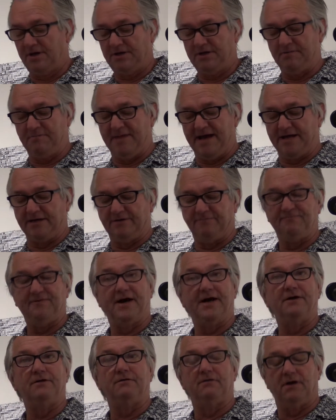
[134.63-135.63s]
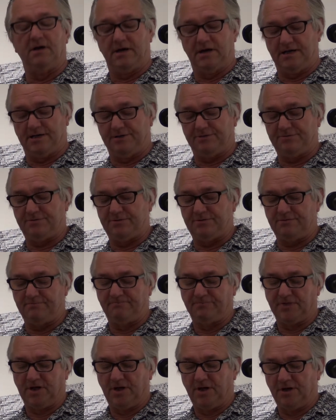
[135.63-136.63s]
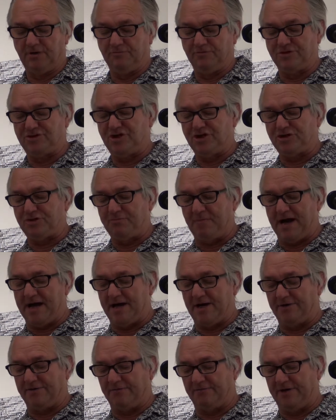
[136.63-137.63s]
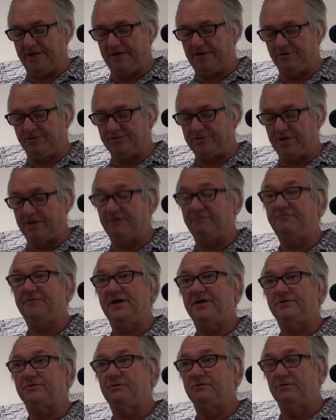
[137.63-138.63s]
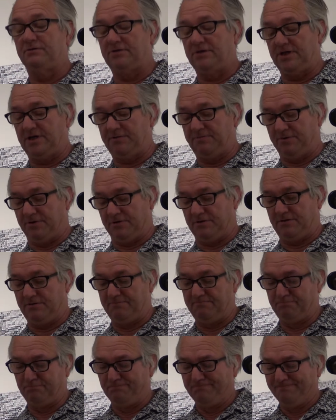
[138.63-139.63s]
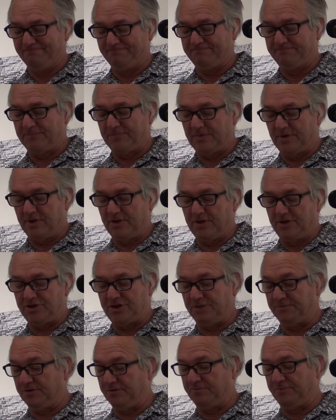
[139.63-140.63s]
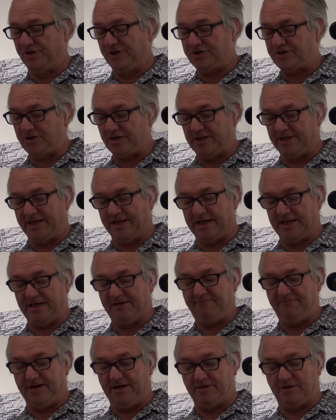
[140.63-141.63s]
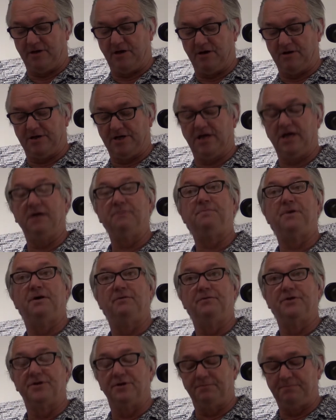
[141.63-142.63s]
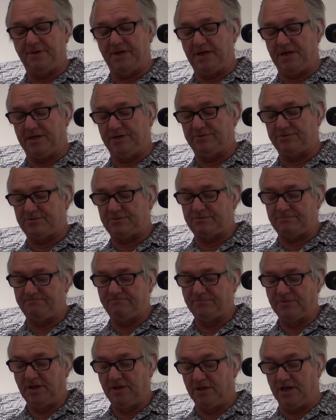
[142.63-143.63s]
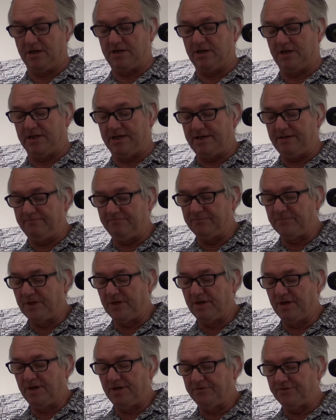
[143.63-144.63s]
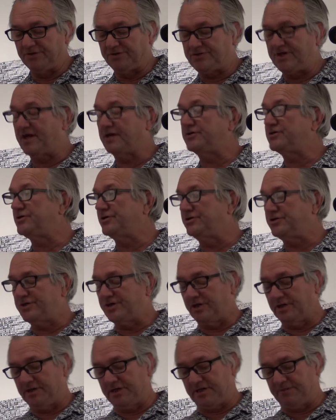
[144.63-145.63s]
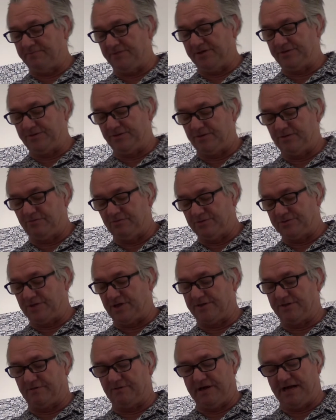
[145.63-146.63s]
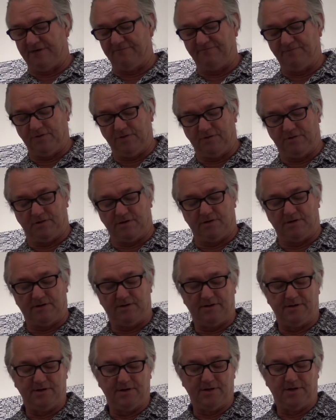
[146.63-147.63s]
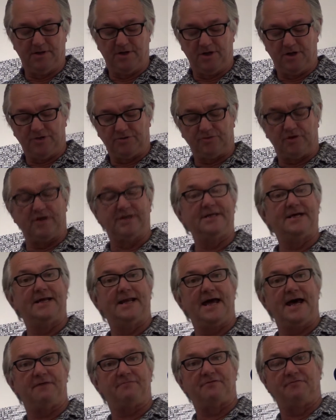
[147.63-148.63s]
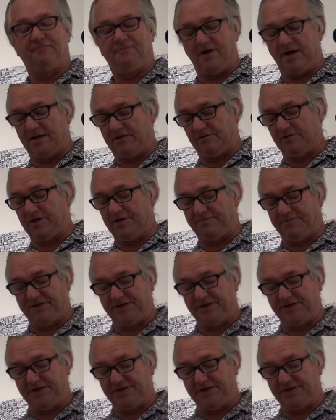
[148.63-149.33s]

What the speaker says: that magnified her eyes. When she smiled, the wrinkles on her face grew deeper. She moved briskly, and I found it hard to keep up with her pace. Luckily, the section she led me to was on the ground floor, so I didn't have to follow her up